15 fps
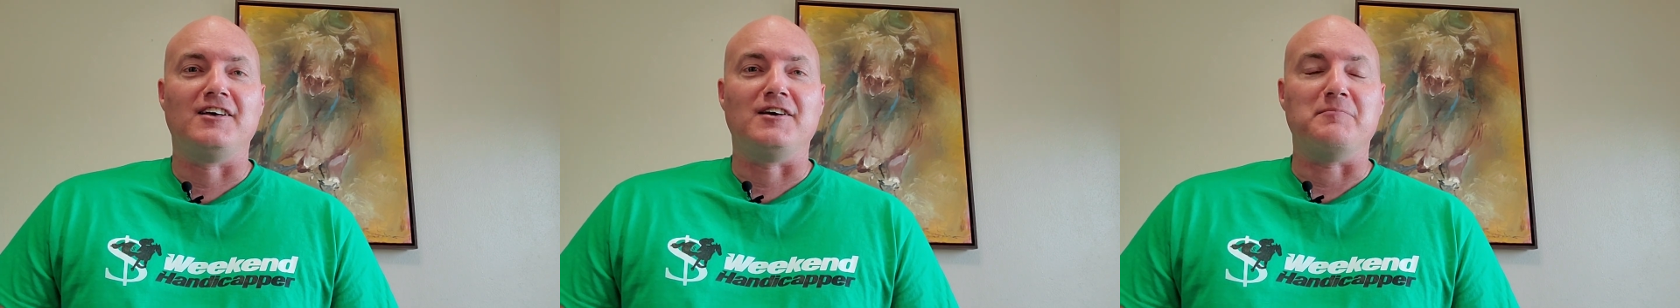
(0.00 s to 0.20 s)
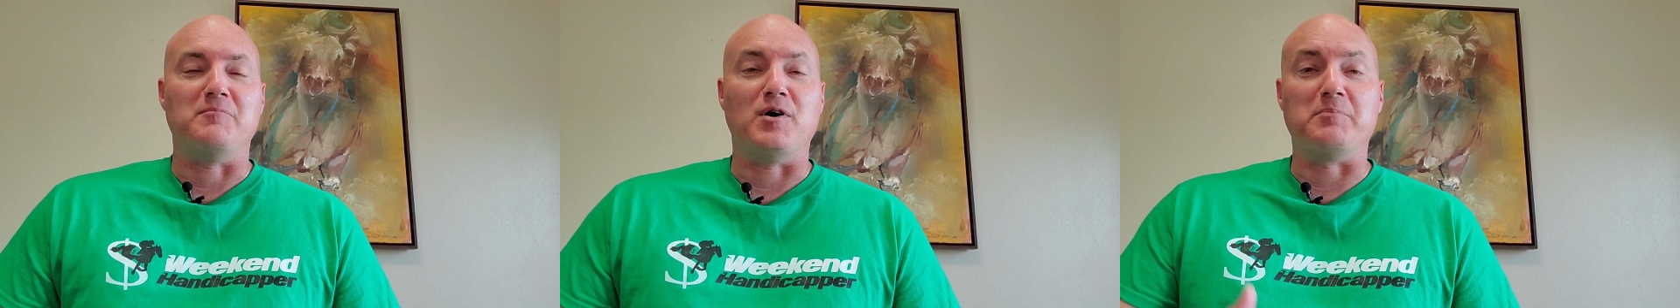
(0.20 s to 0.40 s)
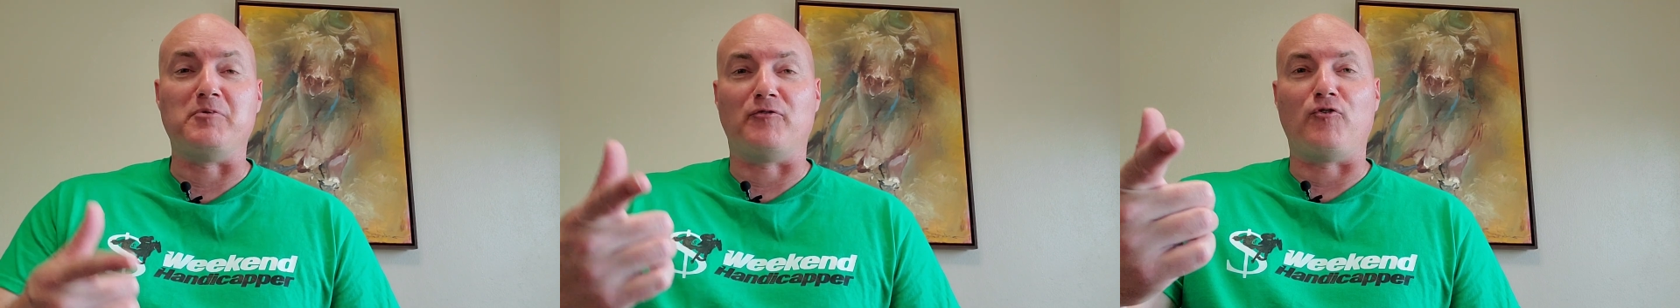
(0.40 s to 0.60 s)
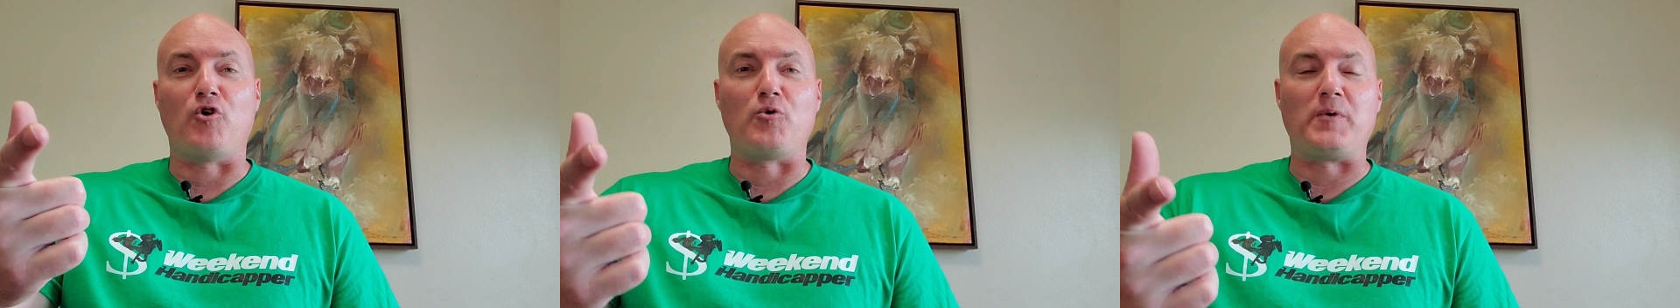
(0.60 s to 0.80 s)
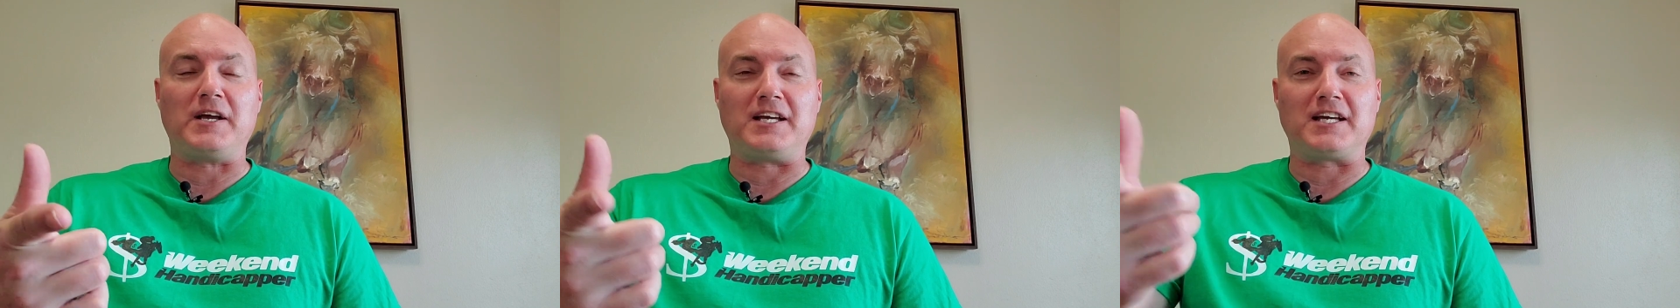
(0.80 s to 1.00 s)
But before
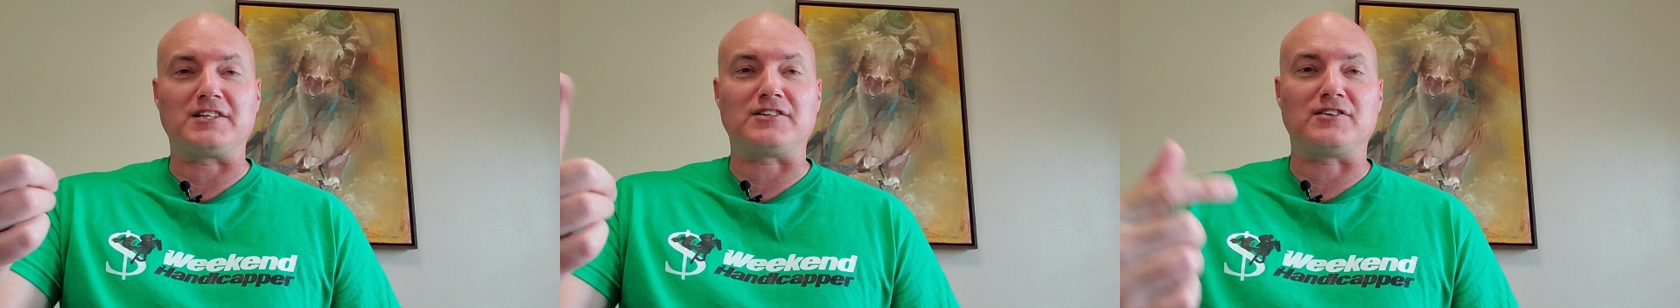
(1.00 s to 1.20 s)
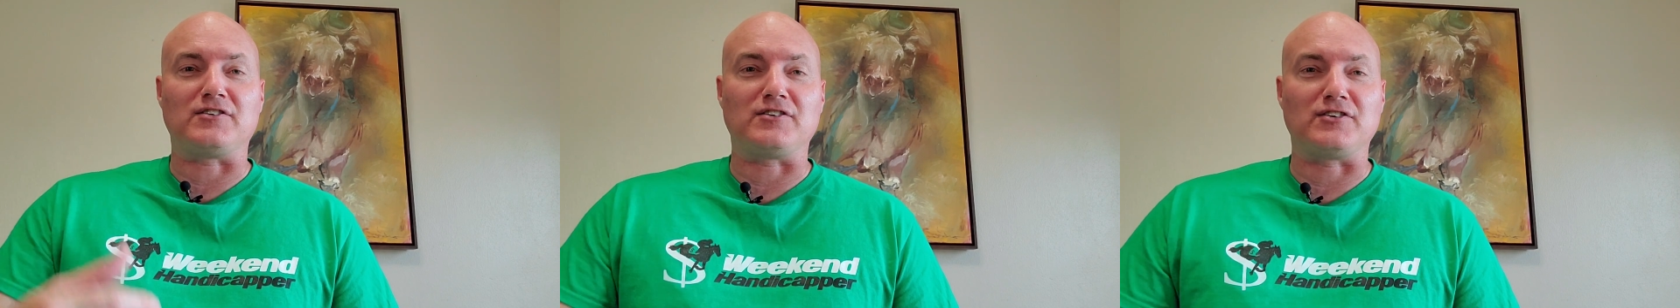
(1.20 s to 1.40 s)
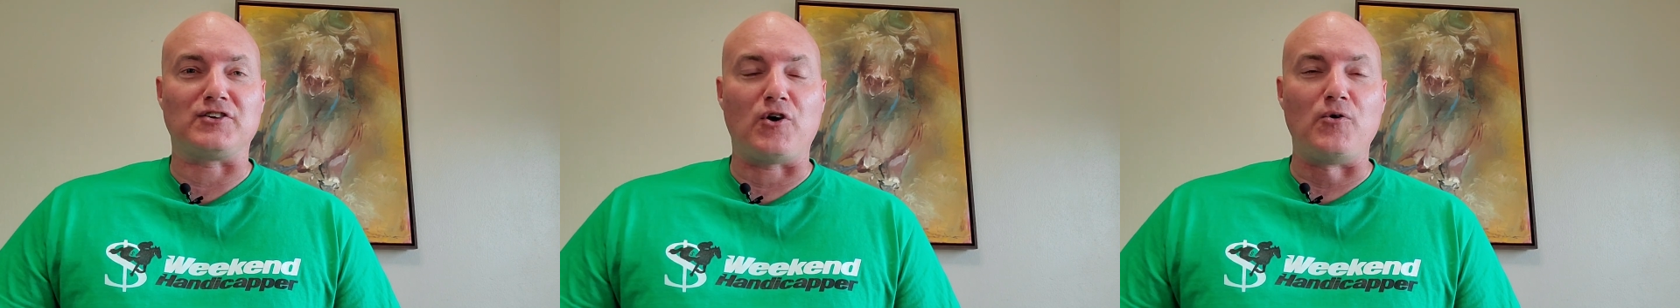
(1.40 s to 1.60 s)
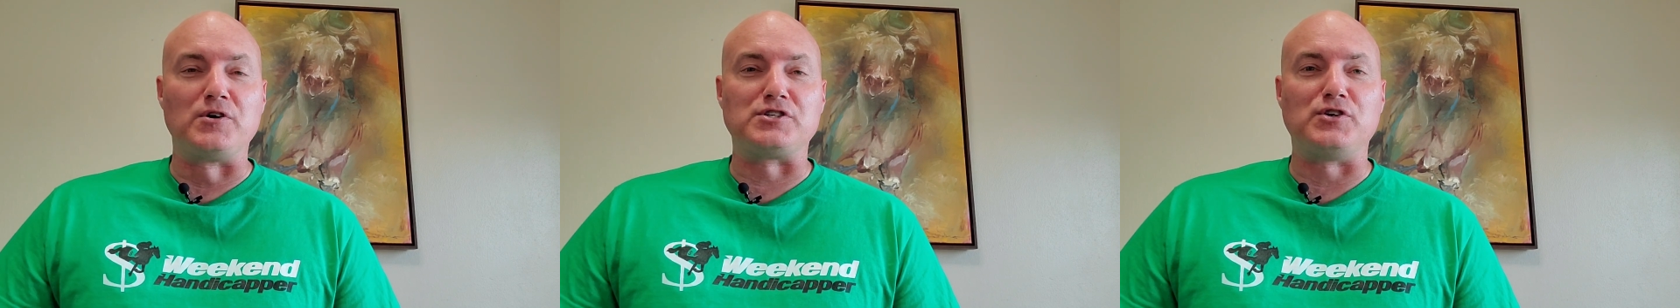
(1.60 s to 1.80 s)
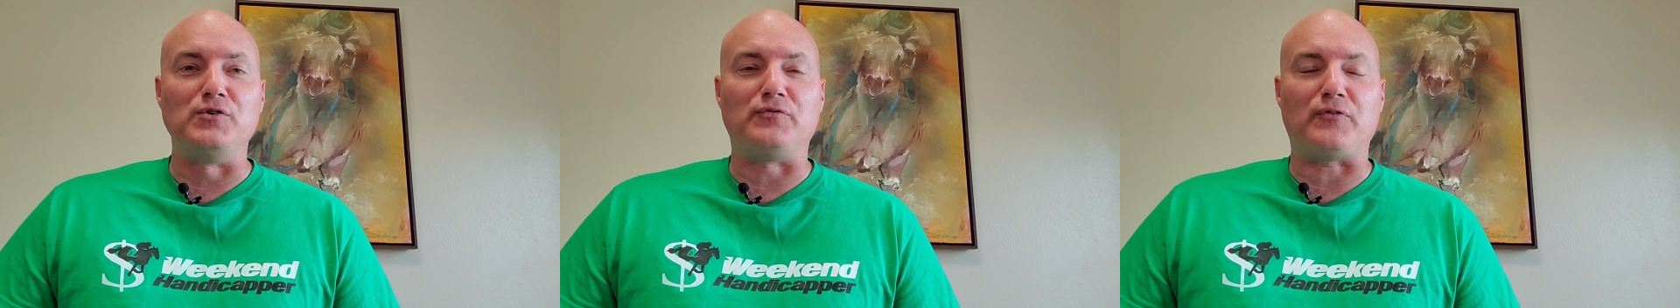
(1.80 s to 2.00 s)
we get going
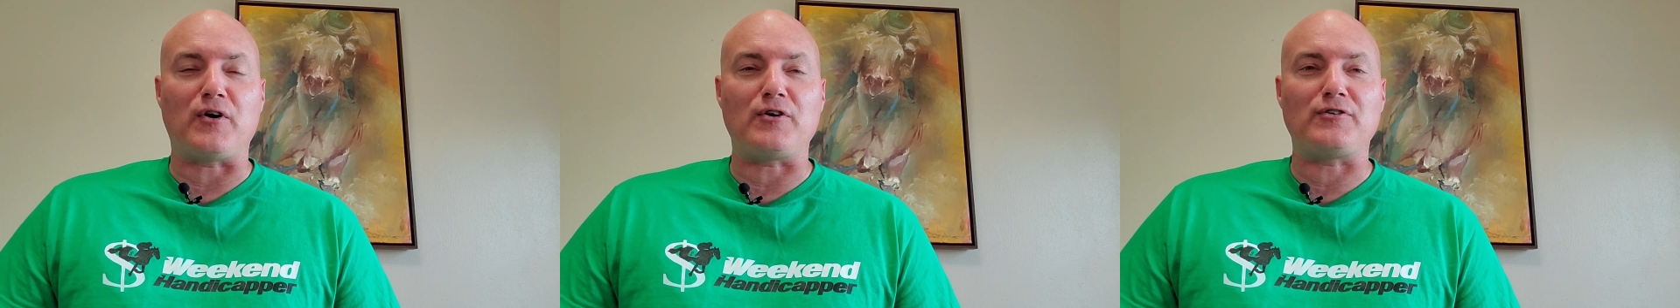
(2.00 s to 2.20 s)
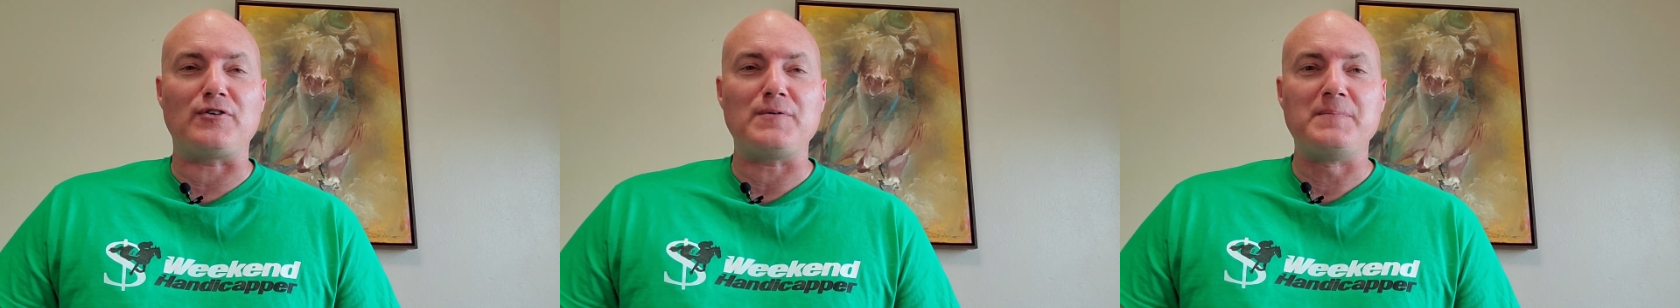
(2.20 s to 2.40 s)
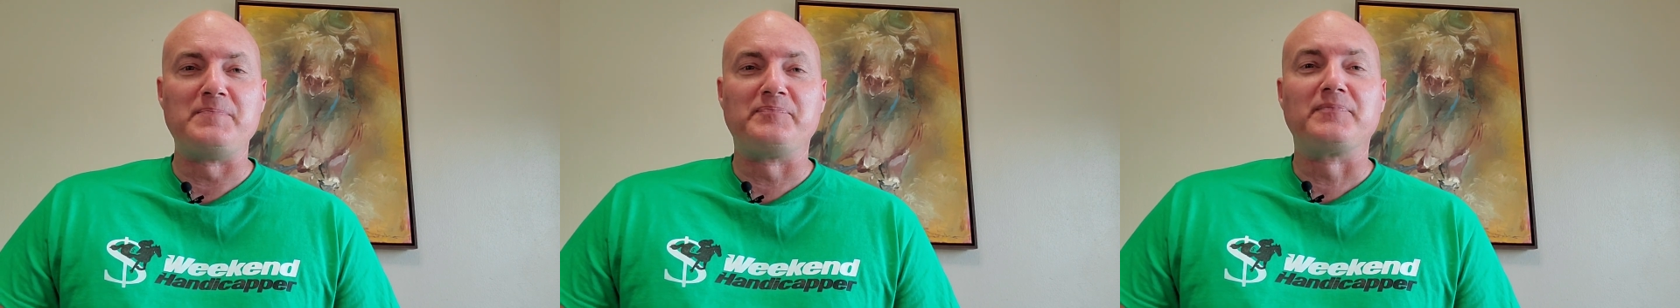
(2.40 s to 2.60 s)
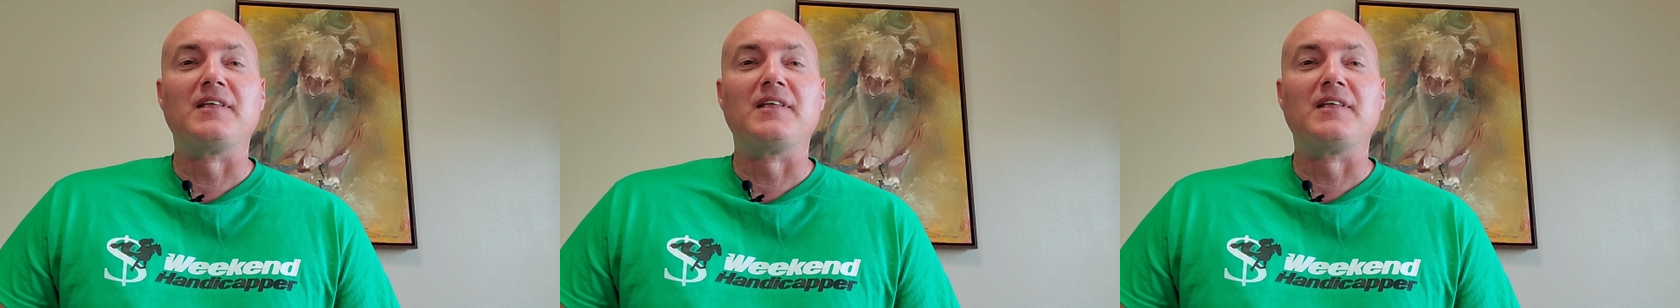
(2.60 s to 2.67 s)
too further,